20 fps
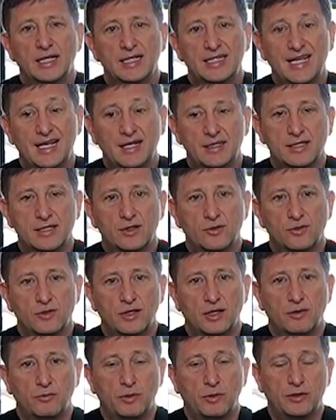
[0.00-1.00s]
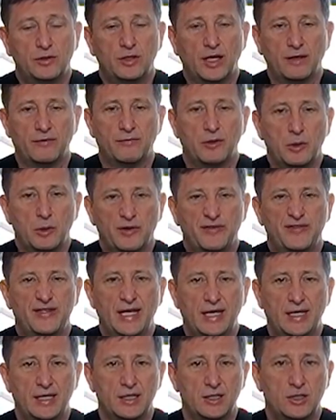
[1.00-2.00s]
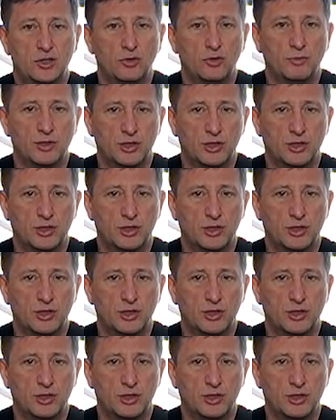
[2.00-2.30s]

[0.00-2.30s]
tells you that we've taken too